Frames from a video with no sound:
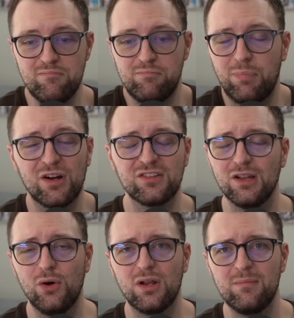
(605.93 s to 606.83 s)

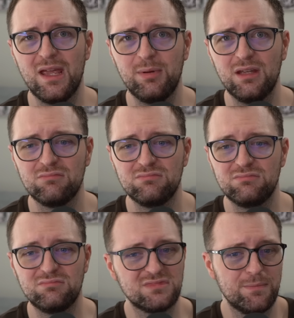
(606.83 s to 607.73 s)
Barcelona maybe,
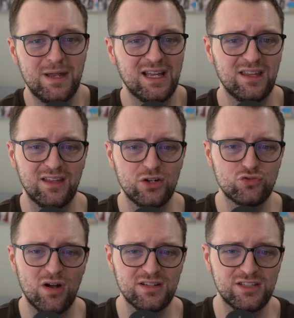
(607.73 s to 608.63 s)
depending on their
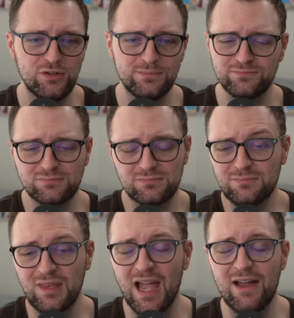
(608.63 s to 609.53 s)
draw too.
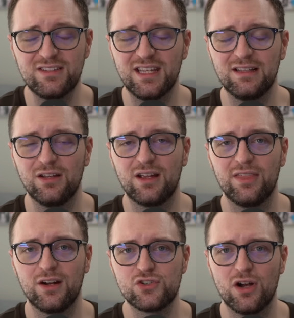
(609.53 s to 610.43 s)
I haven't taken a look at
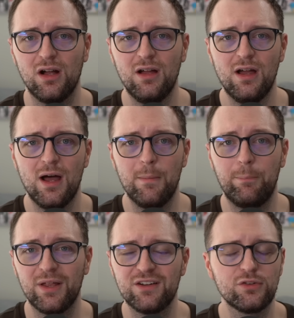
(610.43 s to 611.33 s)
their draw.
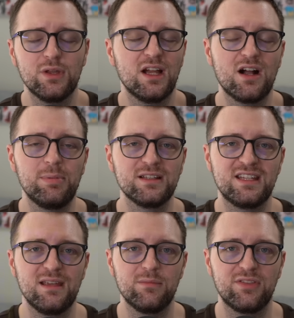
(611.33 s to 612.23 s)
But there's only a couple of
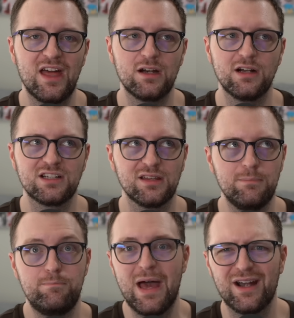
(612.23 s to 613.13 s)
teams that are actually
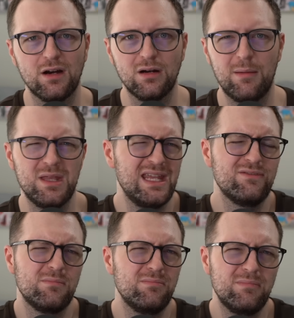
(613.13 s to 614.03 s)
better. I mean,
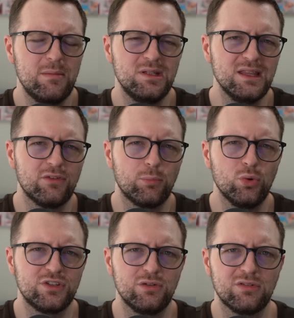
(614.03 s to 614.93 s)
even maybe
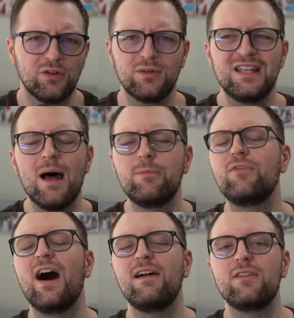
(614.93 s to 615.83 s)
Liverpool too. So top
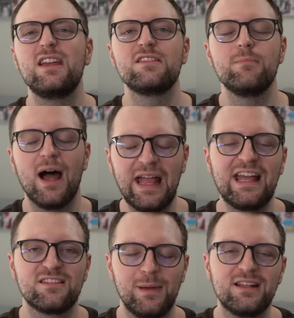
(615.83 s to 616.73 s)
5 is my
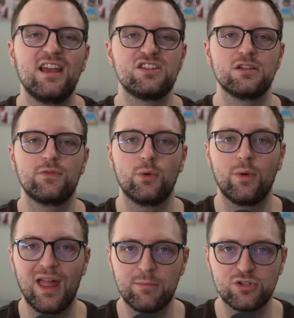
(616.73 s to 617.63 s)
expectations for
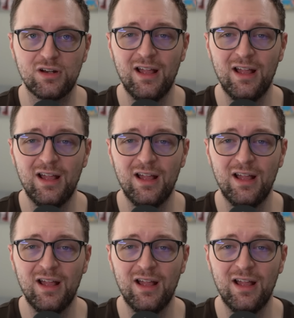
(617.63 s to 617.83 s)
Real Madrid.